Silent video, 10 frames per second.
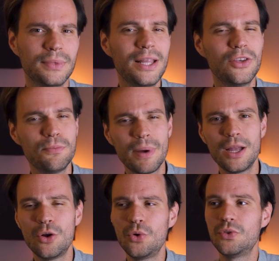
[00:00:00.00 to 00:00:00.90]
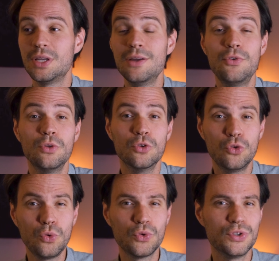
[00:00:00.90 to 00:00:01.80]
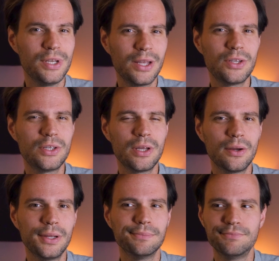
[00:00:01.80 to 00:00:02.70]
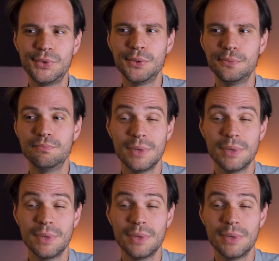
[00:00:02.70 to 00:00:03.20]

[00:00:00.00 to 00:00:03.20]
It is my goal to give you the tools necessary to